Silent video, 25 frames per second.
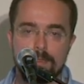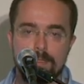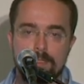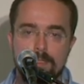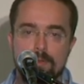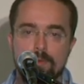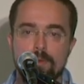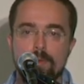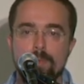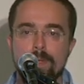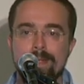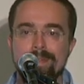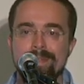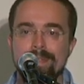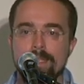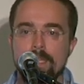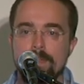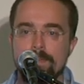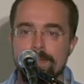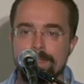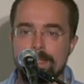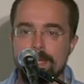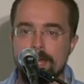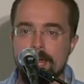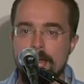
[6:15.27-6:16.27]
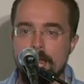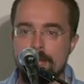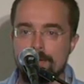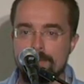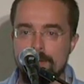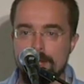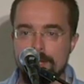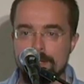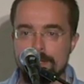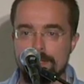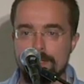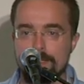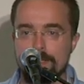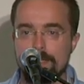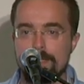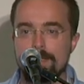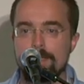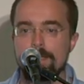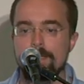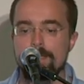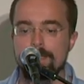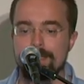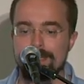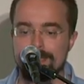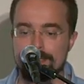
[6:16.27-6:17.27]
So we want to give it a high rank.
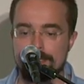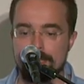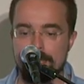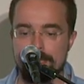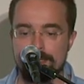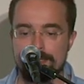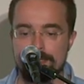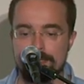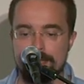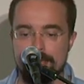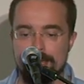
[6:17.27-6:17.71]
And in this case,